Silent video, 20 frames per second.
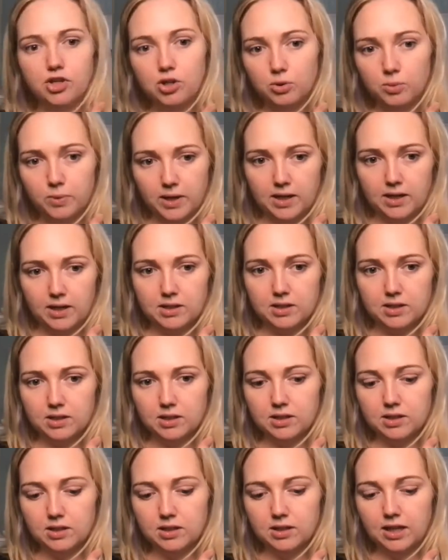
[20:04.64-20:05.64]
to it.
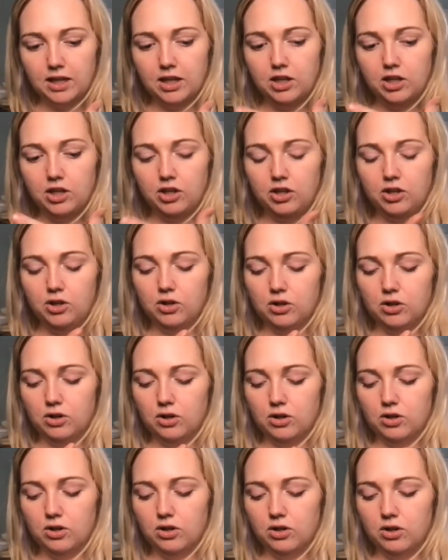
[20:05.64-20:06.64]
Like
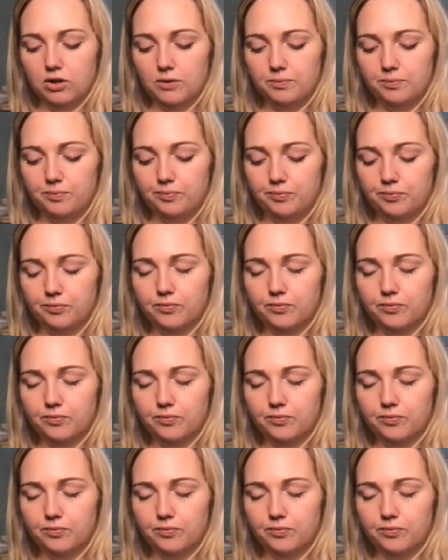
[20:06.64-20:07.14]
you're,